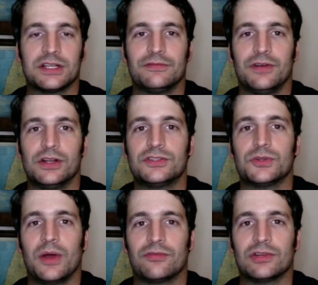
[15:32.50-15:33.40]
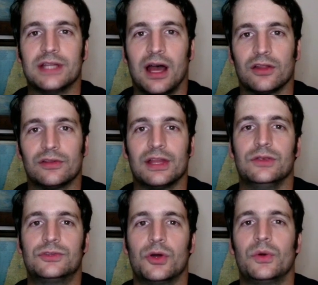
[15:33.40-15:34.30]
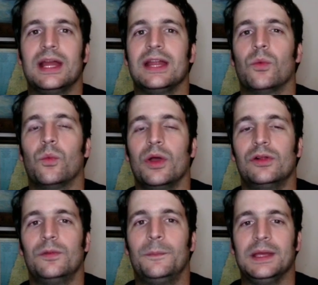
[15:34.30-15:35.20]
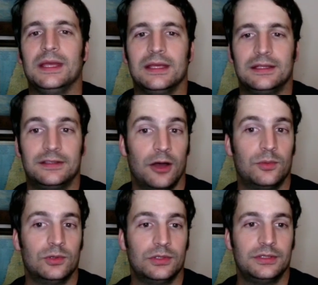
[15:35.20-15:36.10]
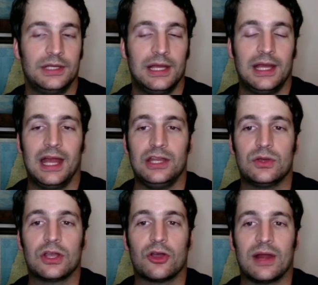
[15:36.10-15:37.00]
funds. So every dollar that you donate will be doubled. And you could go to